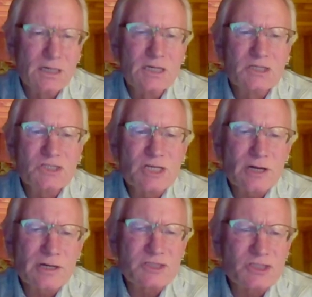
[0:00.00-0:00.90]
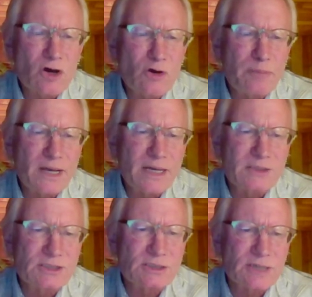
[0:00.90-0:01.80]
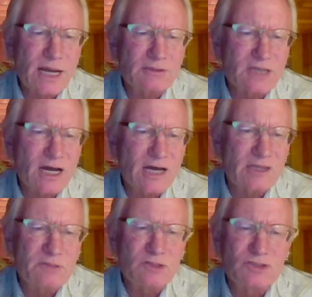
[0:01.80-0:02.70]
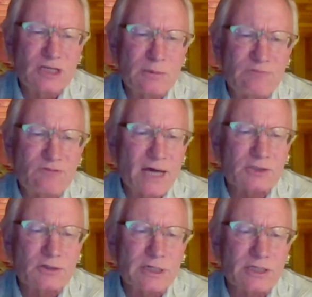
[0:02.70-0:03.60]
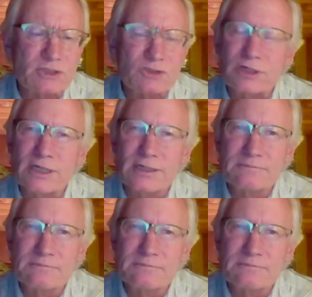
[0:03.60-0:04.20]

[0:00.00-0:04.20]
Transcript: sit on a stone bench outside the Museum of Natural History,